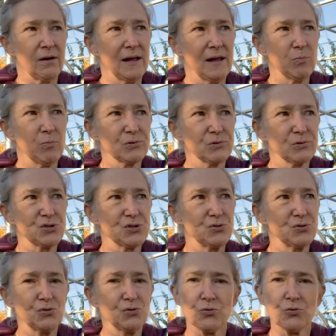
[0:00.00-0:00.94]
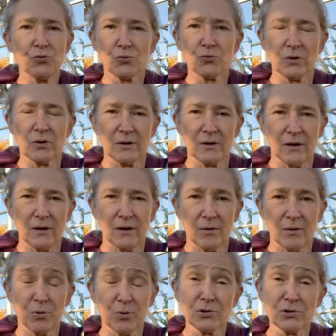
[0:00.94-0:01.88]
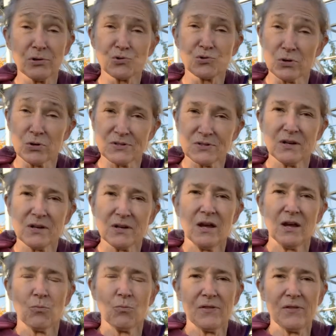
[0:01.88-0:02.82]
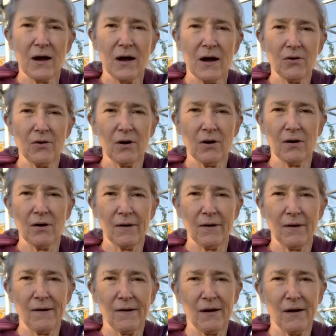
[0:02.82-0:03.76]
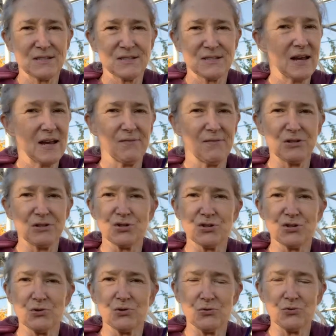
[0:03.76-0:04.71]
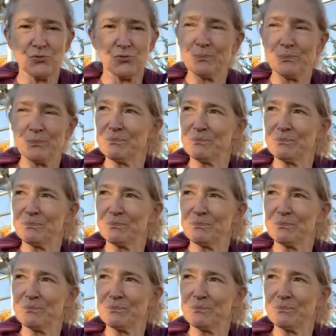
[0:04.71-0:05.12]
able to produce roots without us having to